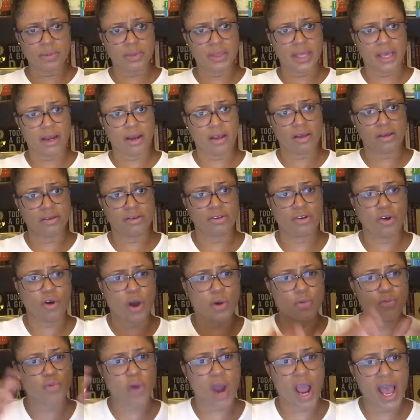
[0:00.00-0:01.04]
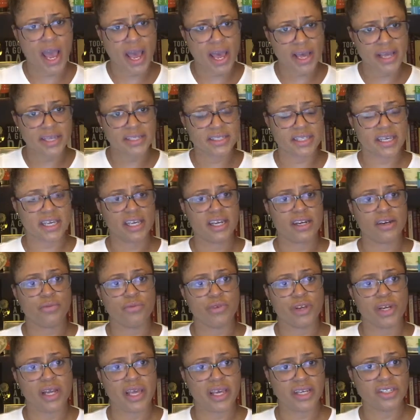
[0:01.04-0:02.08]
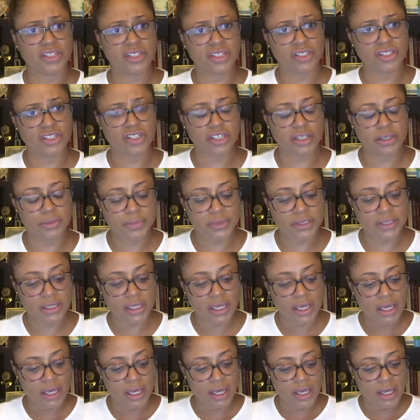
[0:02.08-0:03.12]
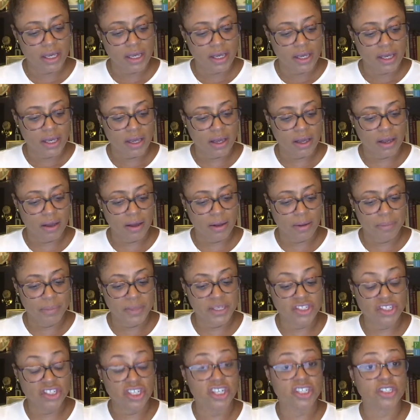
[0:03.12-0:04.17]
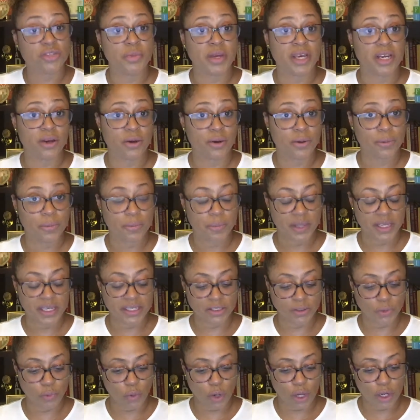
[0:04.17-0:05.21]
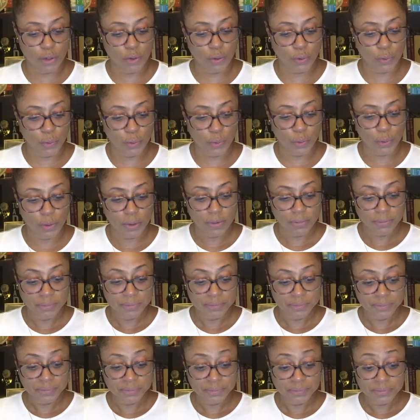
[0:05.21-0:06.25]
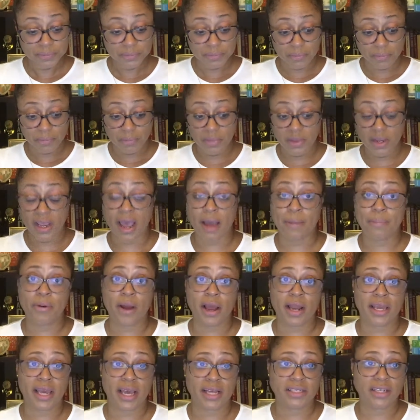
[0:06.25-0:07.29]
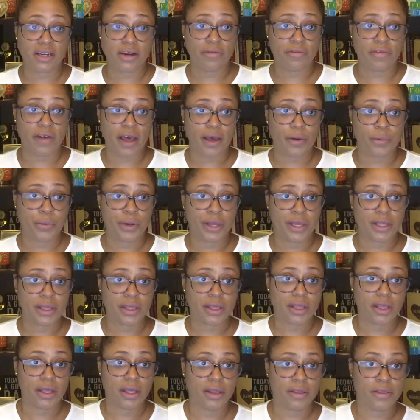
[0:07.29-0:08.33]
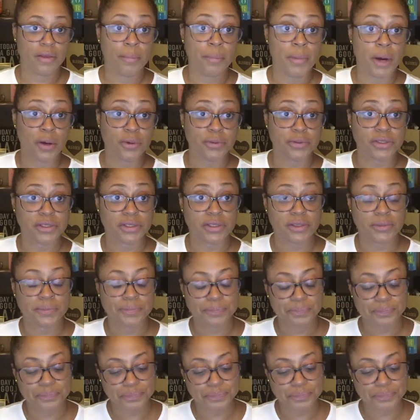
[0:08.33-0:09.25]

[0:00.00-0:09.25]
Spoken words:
that arise in relationships, misjudgmental is the one who I probably identify with the most.